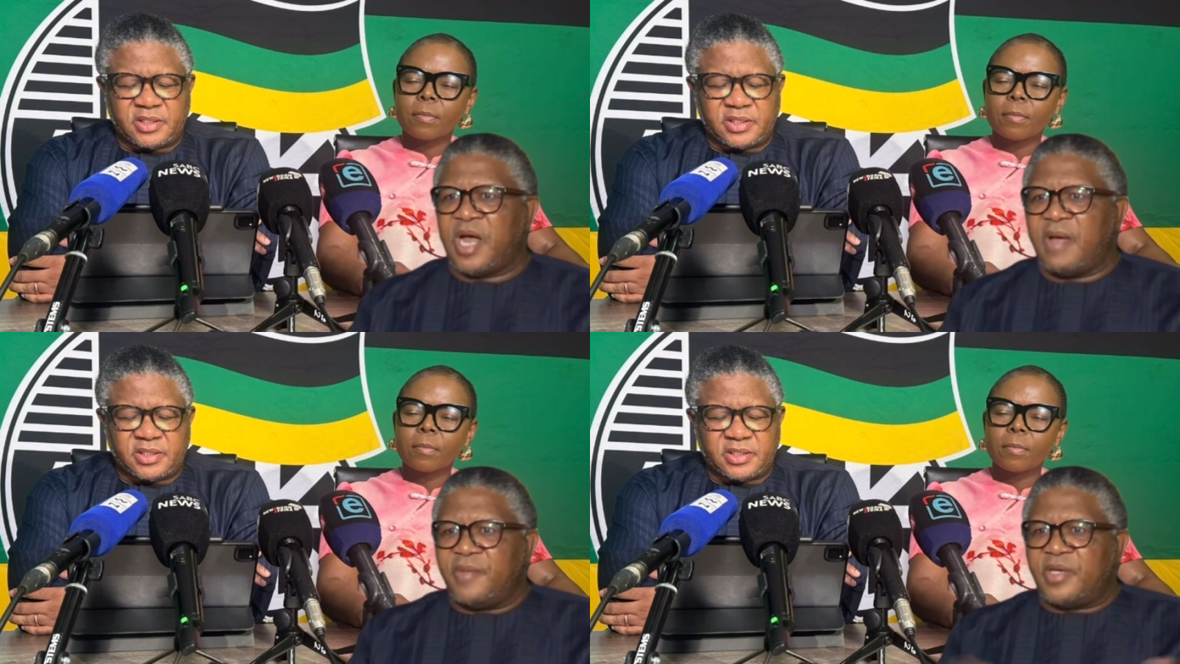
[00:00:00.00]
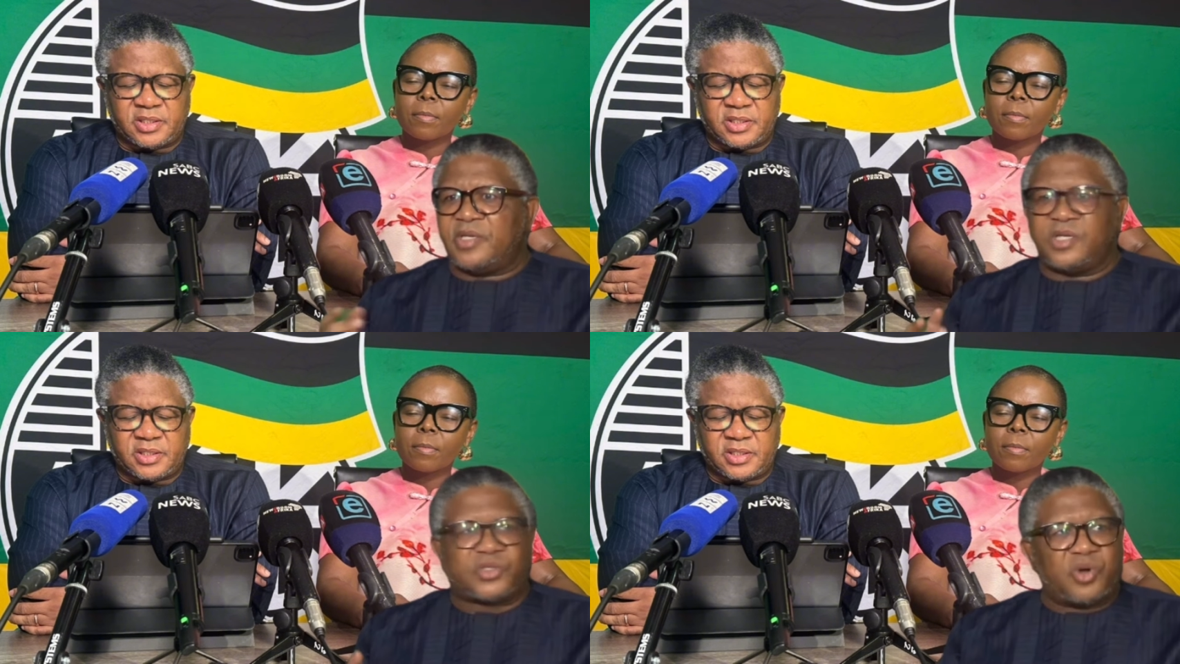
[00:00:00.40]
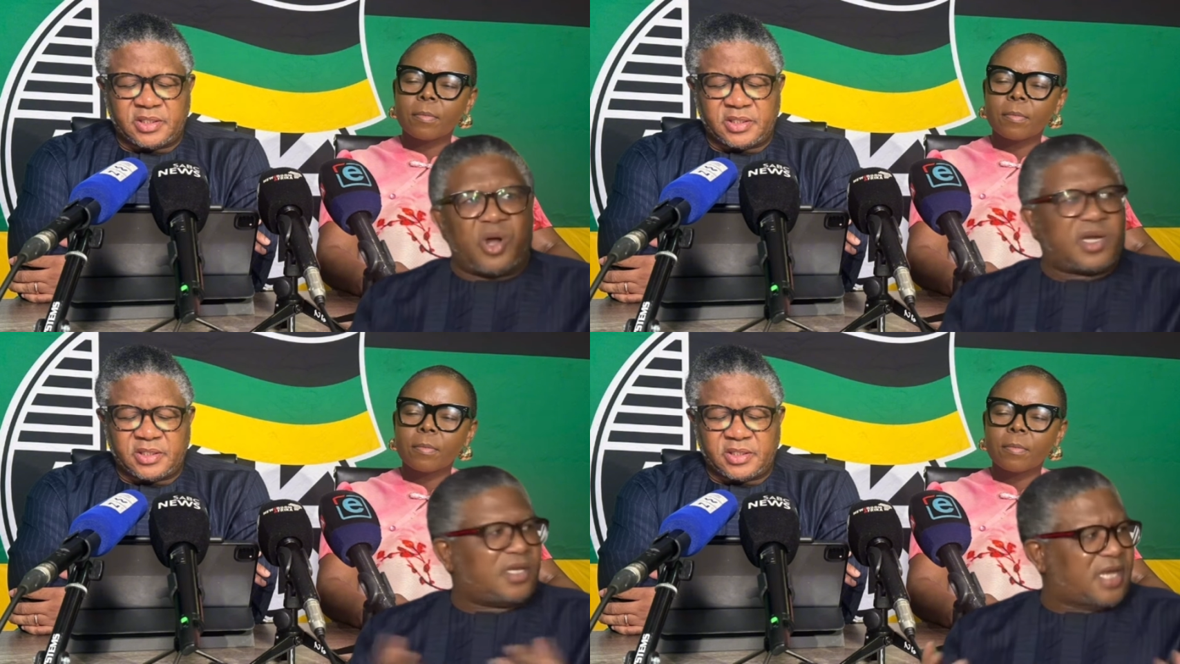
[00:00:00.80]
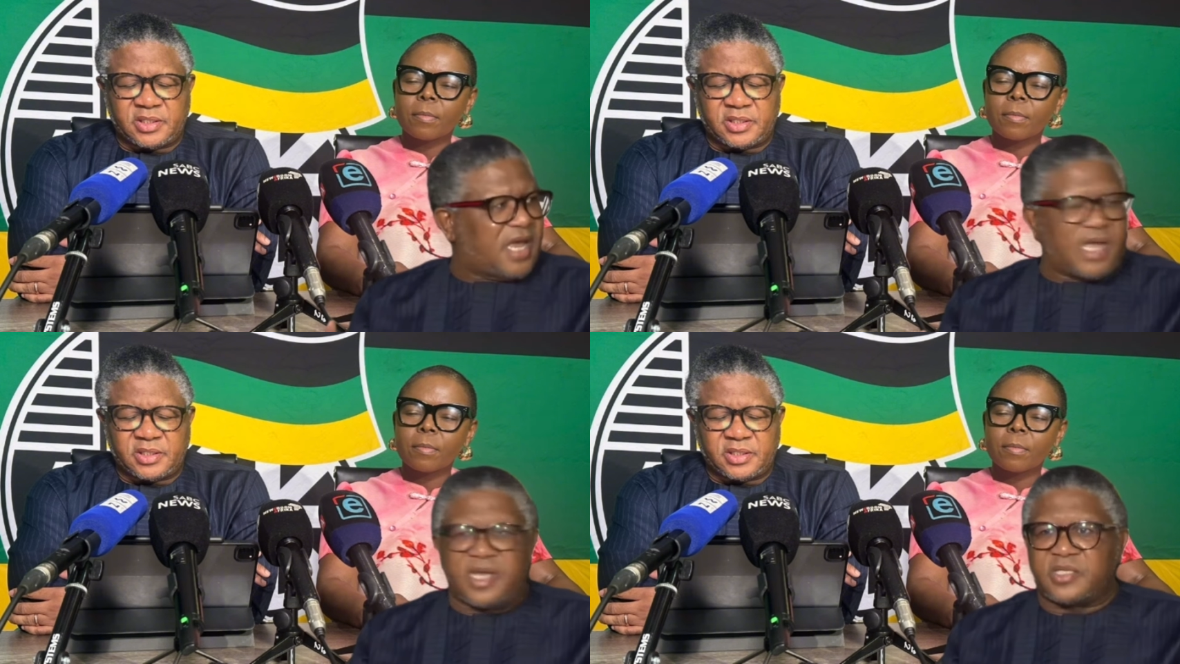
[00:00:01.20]
Speaker 1: I mean, it's only
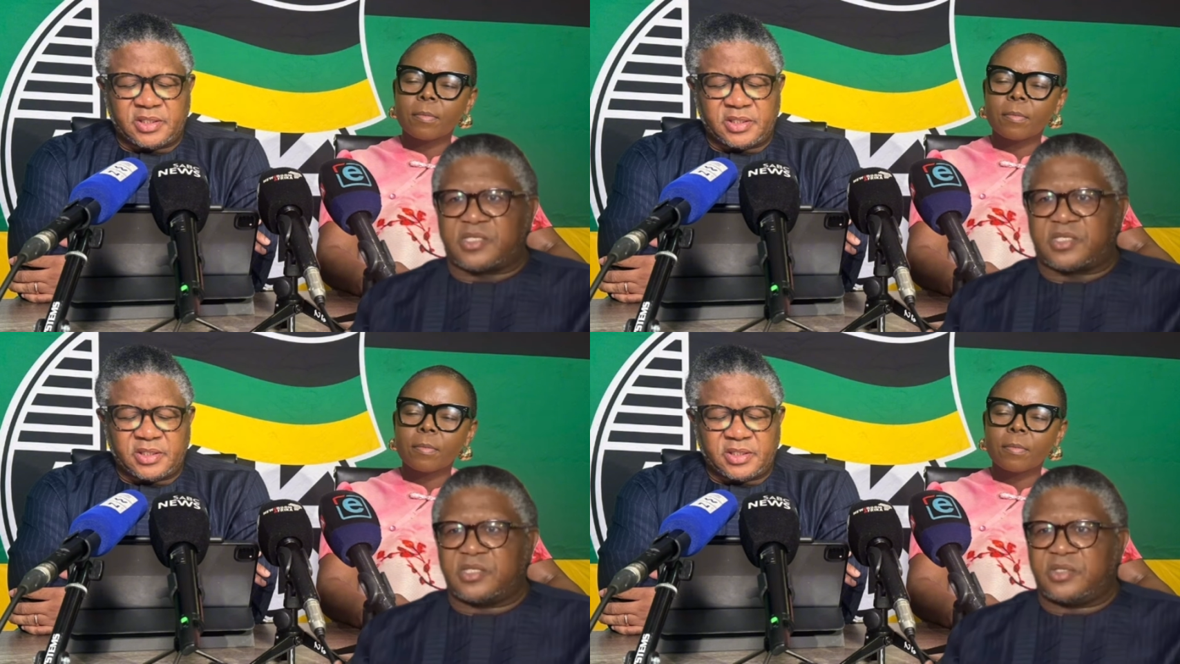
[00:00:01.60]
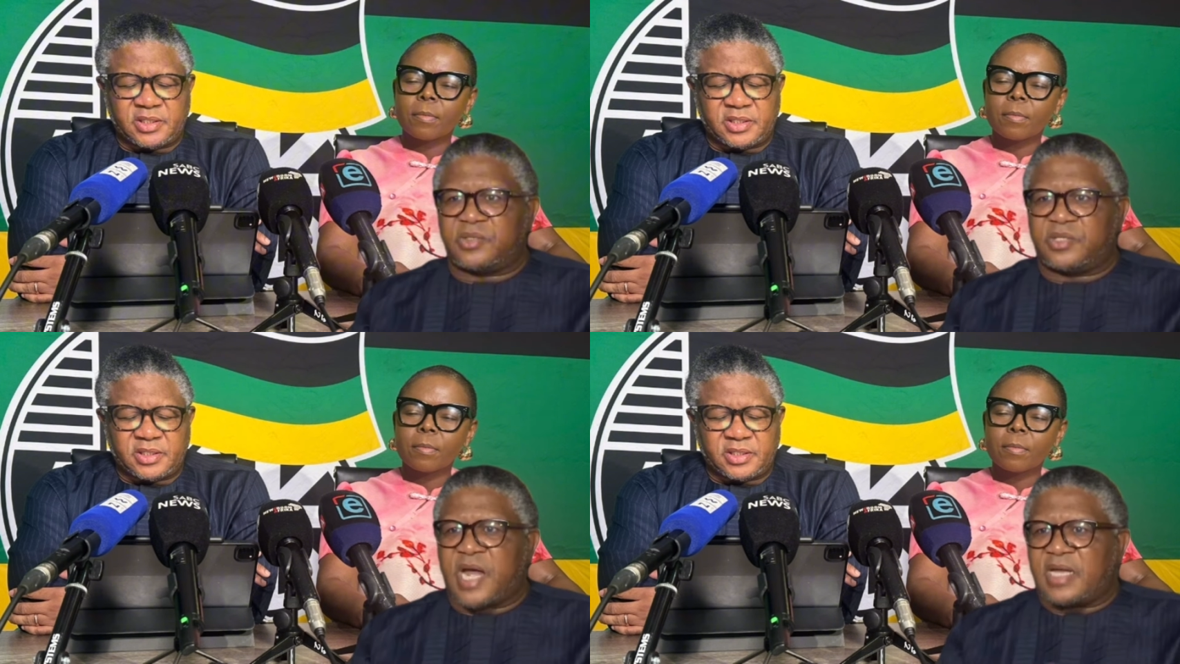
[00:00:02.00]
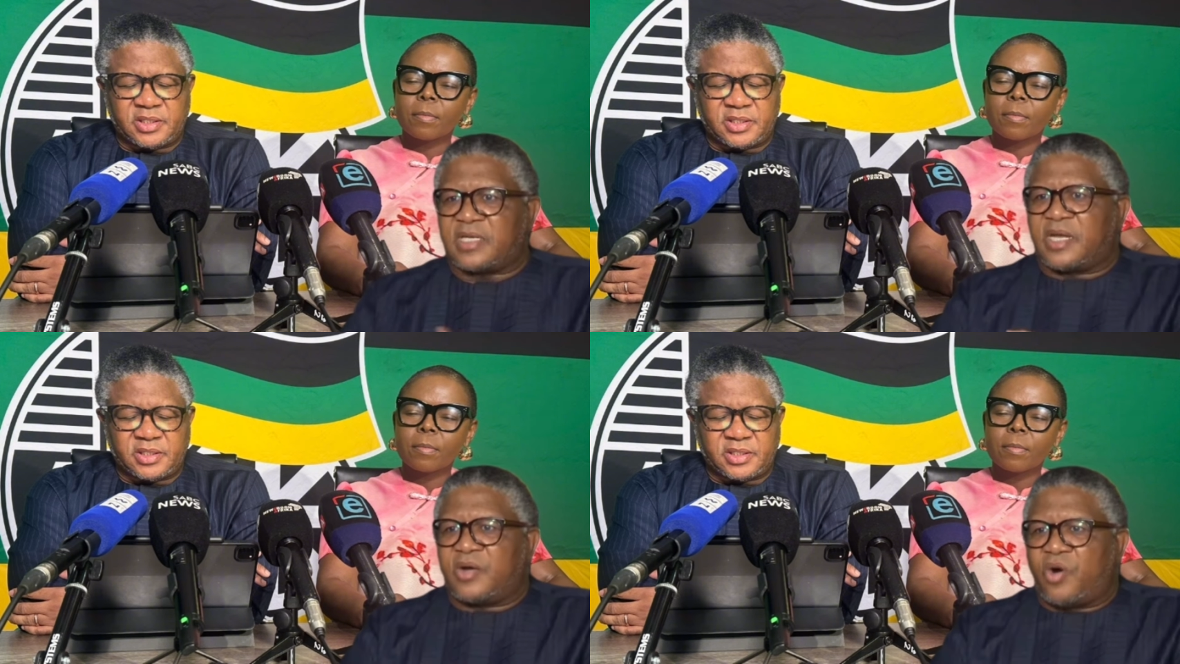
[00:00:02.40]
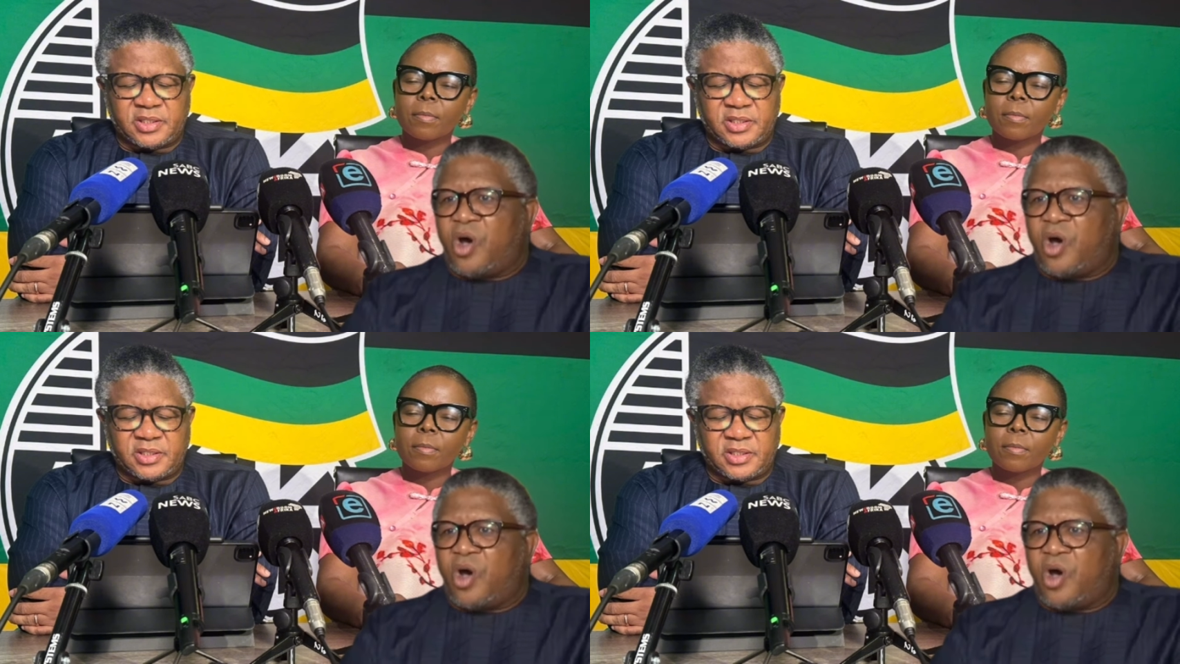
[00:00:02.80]
the A N C that uh,